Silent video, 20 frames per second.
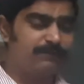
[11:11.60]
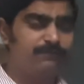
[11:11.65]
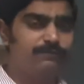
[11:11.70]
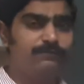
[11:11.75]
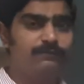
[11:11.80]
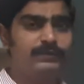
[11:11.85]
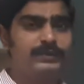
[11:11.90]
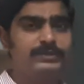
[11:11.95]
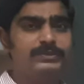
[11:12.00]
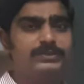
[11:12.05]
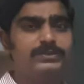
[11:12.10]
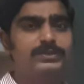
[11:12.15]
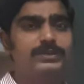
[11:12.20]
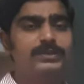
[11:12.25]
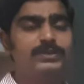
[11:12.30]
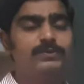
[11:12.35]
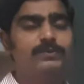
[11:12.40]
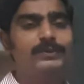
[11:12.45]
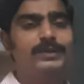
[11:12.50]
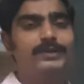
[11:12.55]
once
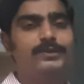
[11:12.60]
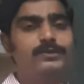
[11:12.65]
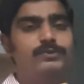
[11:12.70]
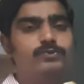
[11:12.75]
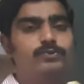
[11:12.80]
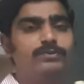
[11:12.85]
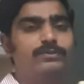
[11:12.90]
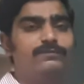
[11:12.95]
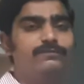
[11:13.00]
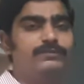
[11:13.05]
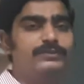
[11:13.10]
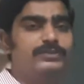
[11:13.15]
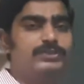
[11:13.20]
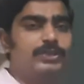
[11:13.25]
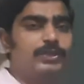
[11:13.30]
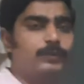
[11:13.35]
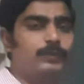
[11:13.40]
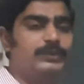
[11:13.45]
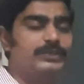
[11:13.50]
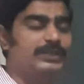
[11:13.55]
you understood the first
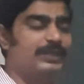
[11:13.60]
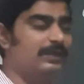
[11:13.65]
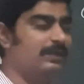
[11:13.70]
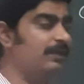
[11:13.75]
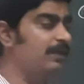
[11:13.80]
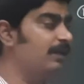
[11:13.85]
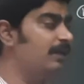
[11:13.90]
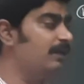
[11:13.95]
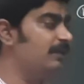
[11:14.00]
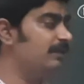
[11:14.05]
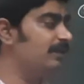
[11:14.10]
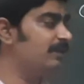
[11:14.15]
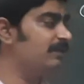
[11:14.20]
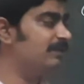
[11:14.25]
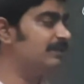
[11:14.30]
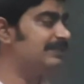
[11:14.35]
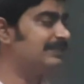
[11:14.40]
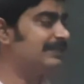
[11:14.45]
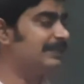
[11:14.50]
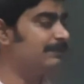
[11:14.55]
equation, in
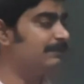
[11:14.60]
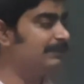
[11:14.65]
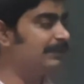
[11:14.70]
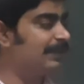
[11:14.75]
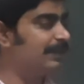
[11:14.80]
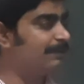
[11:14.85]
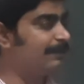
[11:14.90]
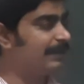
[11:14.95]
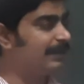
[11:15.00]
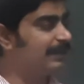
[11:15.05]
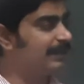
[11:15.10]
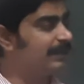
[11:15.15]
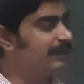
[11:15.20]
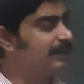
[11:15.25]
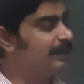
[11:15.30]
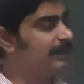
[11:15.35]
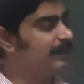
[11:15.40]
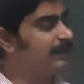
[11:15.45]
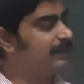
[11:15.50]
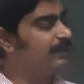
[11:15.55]
the similar
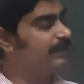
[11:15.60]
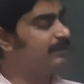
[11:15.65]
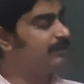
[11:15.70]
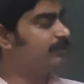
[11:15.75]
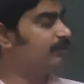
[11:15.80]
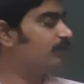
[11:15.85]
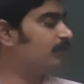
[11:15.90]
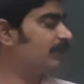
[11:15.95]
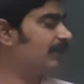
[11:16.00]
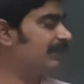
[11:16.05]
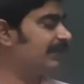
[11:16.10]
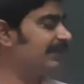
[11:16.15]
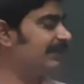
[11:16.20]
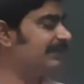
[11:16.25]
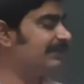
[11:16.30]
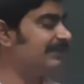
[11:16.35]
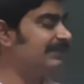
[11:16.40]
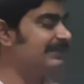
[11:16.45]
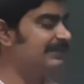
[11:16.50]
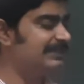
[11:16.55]
manner you can
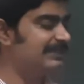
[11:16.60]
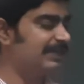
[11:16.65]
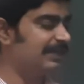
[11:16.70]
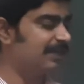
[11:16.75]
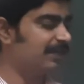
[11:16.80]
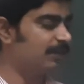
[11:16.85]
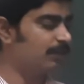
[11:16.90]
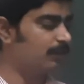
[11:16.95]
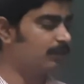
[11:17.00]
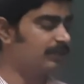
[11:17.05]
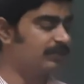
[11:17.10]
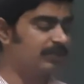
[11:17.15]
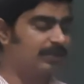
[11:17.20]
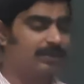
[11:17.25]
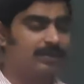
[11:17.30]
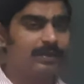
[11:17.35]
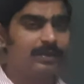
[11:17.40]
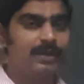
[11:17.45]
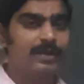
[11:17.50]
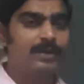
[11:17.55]
write the second
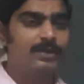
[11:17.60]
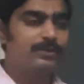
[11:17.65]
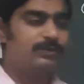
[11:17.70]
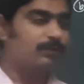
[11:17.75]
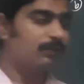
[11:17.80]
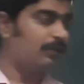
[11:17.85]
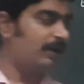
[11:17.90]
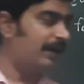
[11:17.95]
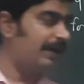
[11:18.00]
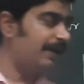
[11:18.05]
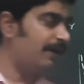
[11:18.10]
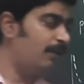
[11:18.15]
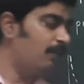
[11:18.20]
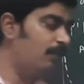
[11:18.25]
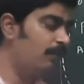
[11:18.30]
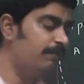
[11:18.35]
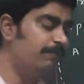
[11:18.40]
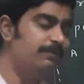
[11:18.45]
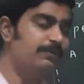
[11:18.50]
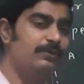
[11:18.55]
equation. So I
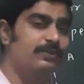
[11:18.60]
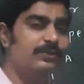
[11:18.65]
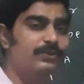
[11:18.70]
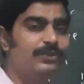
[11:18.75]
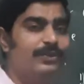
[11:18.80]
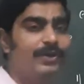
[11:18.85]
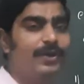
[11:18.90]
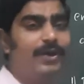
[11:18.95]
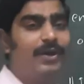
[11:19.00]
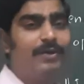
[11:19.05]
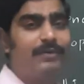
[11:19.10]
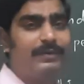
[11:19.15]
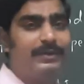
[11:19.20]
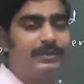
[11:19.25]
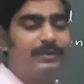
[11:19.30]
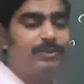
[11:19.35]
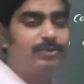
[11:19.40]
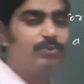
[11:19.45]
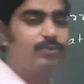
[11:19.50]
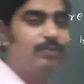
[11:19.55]
hope you have
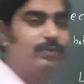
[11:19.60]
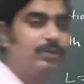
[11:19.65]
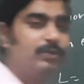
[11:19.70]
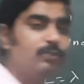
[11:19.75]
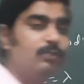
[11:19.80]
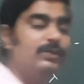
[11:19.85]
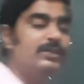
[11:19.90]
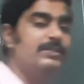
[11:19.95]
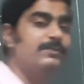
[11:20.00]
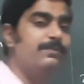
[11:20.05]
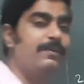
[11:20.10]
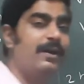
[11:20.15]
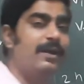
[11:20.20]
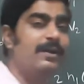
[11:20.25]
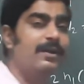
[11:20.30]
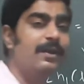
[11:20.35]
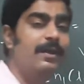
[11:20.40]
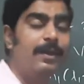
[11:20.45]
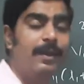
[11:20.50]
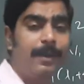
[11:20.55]
understood this
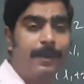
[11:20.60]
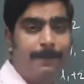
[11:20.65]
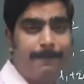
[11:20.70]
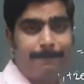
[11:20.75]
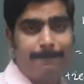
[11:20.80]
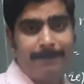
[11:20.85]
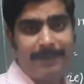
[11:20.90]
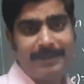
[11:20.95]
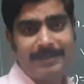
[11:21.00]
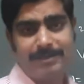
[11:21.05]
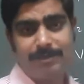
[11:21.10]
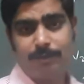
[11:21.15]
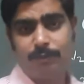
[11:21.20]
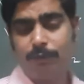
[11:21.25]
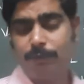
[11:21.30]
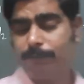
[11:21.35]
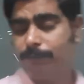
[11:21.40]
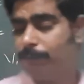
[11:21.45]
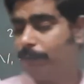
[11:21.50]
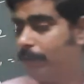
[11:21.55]
part. Make the
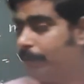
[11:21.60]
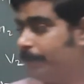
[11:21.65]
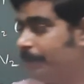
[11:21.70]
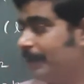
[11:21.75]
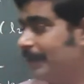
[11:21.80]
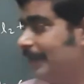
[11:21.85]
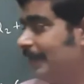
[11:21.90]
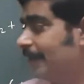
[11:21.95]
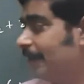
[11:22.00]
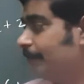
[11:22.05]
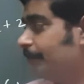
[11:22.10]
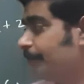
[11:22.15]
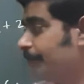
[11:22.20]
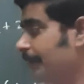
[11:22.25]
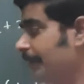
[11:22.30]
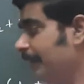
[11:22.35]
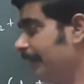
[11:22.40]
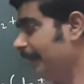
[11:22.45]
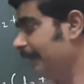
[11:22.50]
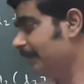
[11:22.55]
note
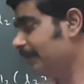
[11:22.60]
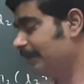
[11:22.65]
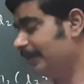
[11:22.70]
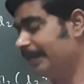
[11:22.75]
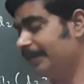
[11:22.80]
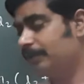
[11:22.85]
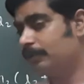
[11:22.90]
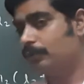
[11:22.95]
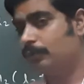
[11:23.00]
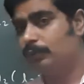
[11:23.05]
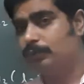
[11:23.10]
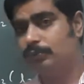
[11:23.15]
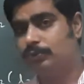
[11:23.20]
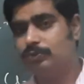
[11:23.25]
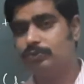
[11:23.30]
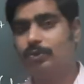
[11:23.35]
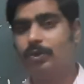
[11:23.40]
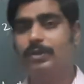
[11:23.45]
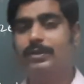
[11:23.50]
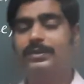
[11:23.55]
properly and try
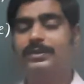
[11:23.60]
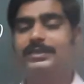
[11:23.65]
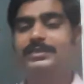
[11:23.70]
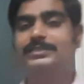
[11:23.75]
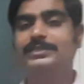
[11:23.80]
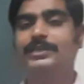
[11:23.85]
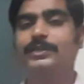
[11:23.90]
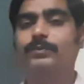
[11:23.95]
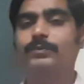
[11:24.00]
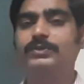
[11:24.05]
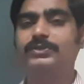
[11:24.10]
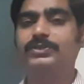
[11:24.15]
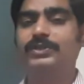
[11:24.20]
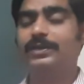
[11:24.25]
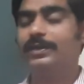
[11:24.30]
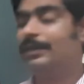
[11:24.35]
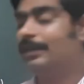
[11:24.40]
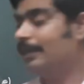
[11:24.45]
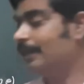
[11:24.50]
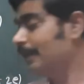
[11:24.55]
to solve this
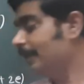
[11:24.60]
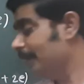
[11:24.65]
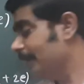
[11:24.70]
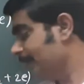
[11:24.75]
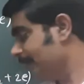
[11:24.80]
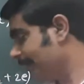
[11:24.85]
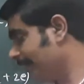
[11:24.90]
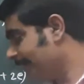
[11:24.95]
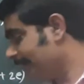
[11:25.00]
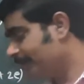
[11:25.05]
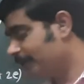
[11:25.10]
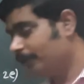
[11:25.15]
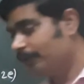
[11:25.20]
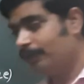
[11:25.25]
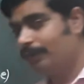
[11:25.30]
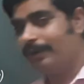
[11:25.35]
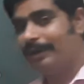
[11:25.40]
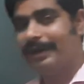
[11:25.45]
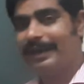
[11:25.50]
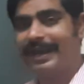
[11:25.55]
equation. Thank
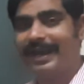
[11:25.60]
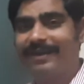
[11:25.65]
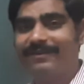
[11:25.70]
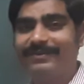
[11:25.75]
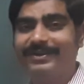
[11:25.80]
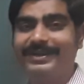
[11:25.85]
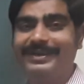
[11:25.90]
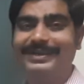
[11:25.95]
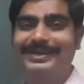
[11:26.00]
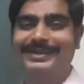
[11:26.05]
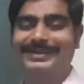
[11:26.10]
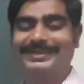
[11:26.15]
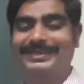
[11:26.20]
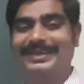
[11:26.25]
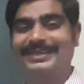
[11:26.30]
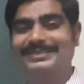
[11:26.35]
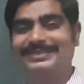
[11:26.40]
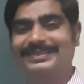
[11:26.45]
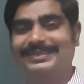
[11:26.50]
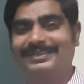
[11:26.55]
you. Have a
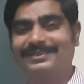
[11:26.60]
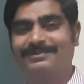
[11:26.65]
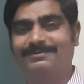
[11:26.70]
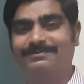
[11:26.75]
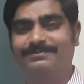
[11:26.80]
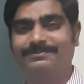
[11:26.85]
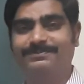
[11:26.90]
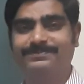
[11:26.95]
nice day.